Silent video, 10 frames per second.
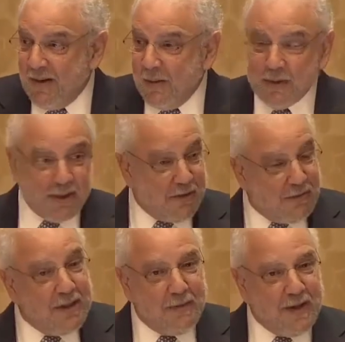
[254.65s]
which is a
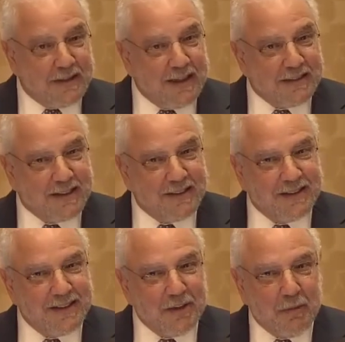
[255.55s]
really fantastic
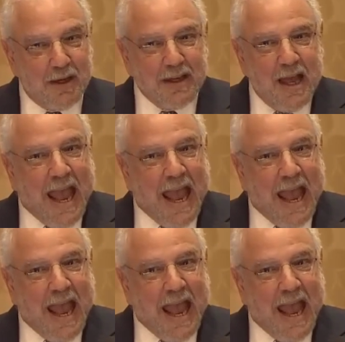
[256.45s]
idea, right?